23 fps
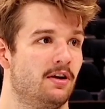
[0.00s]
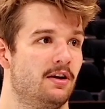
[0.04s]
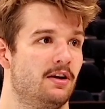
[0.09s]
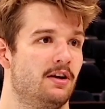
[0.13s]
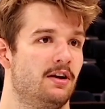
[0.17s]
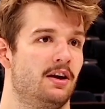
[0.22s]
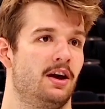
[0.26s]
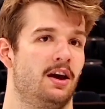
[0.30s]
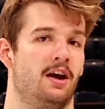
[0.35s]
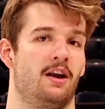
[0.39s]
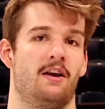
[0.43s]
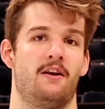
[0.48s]

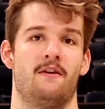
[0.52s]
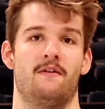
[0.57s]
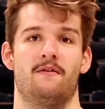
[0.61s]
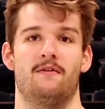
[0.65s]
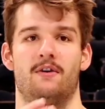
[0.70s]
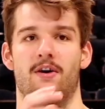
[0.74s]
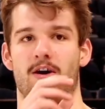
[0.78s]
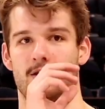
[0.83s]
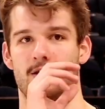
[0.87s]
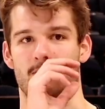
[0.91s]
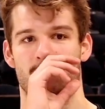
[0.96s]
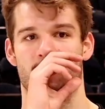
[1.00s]
In
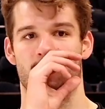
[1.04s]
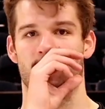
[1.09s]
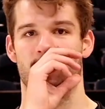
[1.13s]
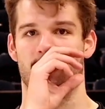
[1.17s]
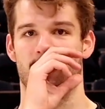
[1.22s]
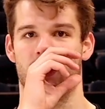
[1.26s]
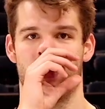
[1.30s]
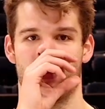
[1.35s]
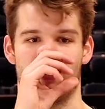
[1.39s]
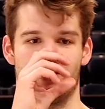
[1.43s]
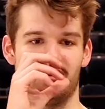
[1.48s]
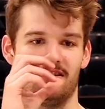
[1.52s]

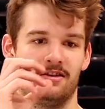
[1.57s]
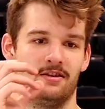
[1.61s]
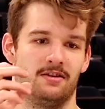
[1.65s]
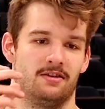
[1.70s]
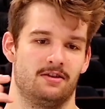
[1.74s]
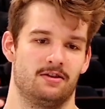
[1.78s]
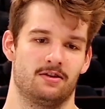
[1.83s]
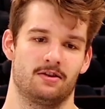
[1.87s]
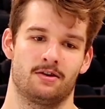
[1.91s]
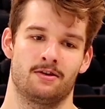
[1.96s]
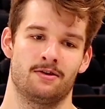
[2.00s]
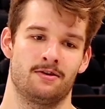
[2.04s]
what
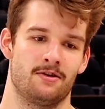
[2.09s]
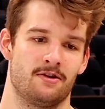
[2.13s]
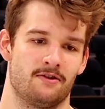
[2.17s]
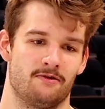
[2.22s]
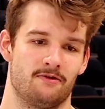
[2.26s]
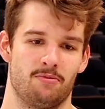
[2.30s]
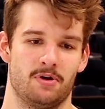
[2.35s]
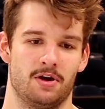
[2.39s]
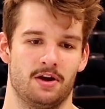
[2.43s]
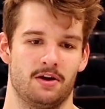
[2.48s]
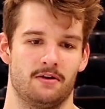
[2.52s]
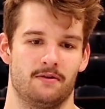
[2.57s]
couldn't have
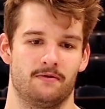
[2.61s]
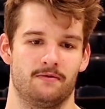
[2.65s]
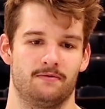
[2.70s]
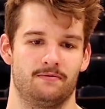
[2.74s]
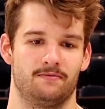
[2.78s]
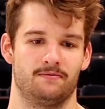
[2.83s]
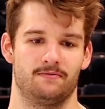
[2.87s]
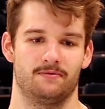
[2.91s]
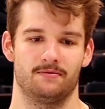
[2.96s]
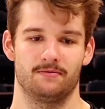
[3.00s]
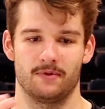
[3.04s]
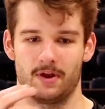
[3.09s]
been
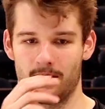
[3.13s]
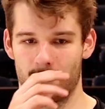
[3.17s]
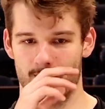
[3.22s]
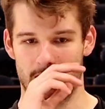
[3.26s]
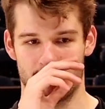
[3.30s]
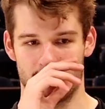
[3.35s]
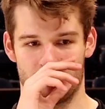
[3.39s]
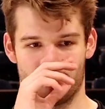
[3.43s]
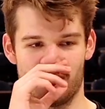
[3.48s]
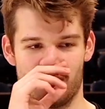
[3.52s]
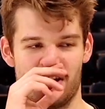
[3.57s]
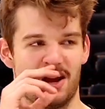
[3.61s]
a
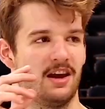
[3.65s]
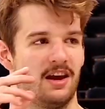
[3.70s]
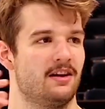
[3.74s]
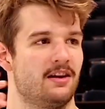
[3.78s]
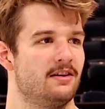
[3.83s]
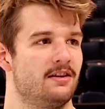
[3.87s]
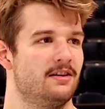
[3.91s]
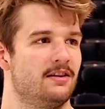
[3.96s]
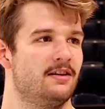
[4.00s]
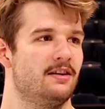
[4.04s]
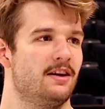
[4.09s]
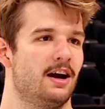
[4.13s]
better way.
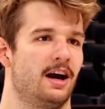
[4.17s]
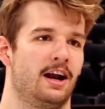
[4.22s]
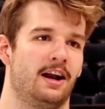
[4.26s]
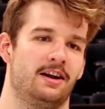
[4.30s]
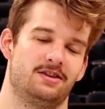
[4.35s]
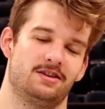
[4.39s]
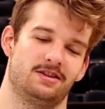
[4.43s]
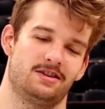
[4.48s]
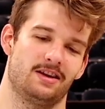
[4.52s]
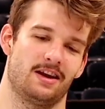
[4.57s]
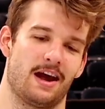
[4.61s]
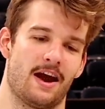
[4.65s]
And it
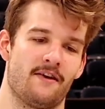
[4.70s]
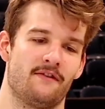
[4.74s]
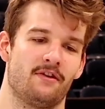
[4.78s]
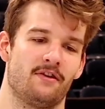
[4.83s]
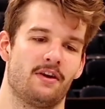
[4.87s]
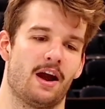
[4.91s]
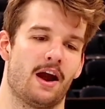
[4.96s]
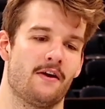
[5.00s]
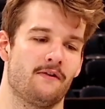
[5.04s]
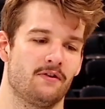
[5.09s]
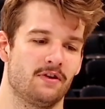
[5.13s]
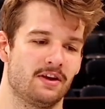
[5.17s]
just
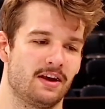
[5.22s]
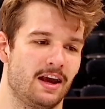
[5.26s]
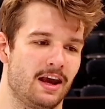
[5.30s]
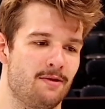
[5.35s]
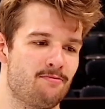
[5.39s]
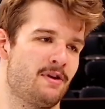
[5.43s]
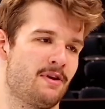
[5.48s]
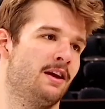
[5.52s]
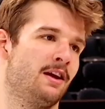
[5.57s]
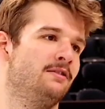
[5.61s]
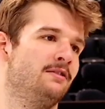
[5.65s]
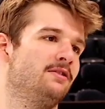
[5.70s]
every
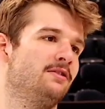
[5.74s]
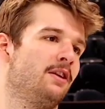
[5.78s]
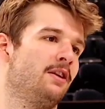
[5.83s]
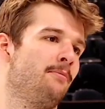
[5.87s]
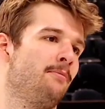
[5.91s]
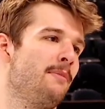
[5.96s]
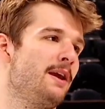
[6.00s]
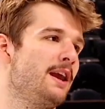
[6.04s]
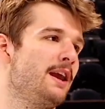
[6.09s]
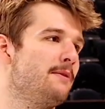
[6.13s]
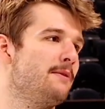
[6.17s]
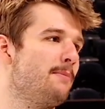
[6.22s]
game ends on a
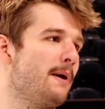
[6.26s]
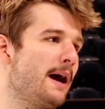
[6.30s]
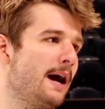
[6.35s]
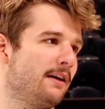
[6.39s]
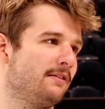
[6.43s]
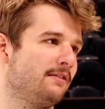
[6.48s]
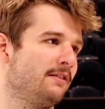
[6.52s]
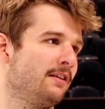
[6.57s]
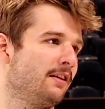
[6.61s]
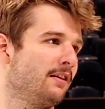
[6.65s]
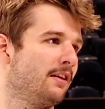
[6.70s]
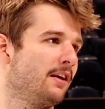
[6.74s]
made
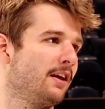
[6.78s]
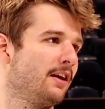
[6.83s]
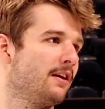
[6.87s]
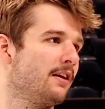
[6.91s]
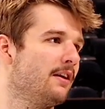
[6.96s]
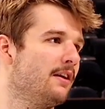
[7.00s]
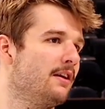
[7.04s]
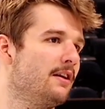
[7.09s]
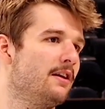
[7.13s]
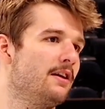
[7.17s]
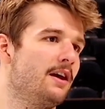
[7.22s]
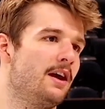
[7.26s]
basket. Like
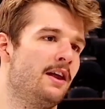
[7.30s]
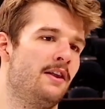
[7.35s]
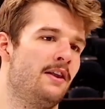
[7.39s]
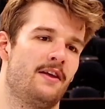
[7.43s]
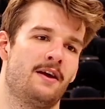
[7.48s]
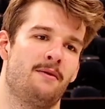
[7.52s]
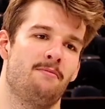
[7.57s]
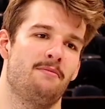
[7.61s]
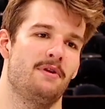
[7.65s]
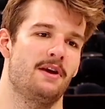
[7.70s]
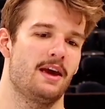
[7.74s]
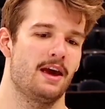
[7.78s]
in the
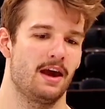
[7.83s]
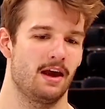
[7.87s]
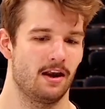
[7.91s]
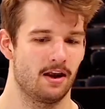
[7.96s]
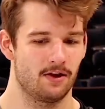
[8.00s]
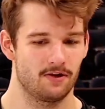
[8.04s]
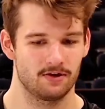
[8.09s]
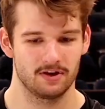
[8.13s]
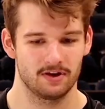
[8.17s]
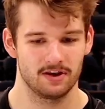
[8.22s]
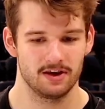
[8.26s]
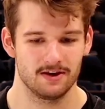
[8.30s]
NBA and
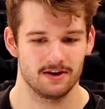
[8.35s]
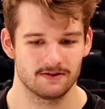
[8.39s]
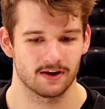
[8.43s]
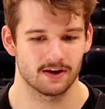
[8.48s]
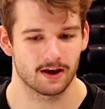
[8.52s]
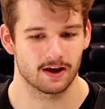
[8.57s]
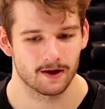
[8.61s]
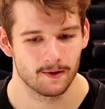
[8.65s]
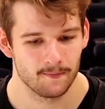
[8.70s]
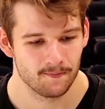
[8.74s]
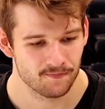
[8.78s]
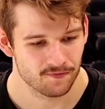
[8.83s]
other leagues,
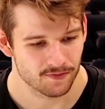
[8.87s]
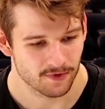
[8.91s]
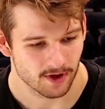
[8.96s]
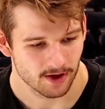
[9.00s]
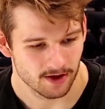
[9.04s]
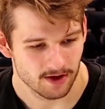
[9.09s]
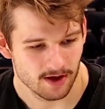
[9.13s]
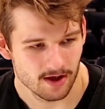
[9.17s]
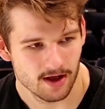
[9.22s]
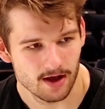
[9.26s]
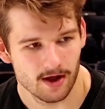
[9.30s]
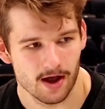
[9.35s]

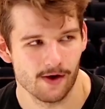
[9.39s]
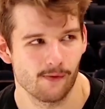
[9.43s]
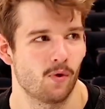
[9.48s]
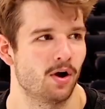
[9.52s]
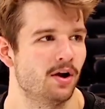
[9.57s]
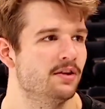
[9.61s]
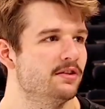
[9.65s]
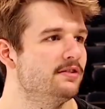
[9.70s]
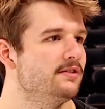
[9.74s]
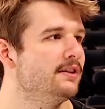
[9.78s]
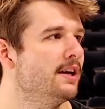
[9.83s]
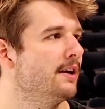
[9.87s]

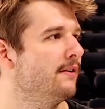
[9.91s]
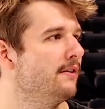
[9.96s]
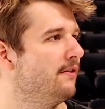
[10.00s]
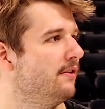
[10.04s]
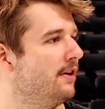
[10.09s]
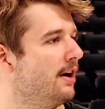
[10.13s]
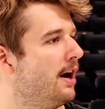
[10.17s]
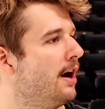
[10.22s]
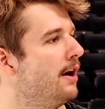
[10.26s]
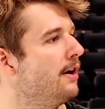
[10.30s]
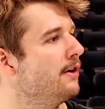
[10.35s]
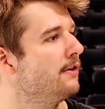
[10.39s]
once in every
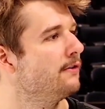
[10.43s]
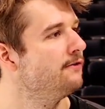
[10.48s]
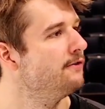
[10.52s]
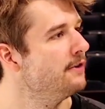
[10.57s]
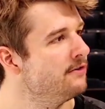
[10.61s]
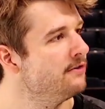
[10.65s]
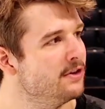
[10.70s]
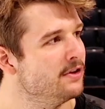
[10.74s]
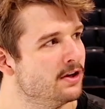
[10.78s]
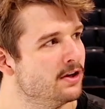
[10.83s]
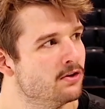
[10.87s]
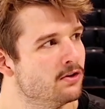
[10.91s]

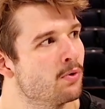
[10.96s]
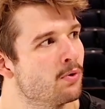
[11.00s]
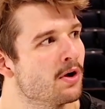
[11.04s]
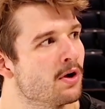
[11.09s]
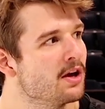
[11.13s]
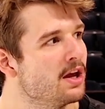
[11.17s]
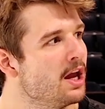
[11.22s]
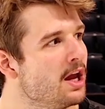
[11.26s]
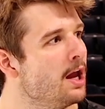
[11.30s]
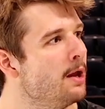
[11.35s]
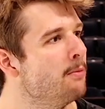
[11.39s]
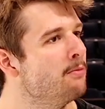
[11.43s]
15, 20
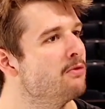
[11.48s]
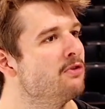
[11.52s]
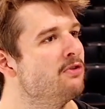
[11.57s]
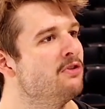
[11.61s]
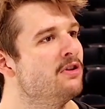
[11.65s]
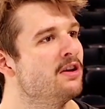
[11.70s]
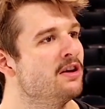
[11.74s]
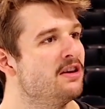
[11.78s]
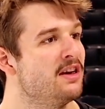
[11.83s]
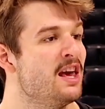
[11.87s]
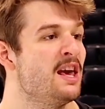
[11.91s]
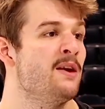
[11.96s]
games you
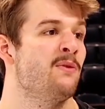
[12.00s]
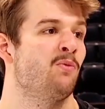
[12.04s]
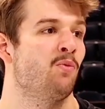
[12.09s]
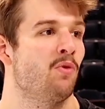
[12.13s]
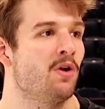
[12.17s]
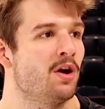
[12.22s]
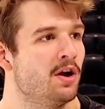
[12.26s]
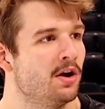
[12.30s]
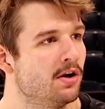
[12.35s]
see a game winner.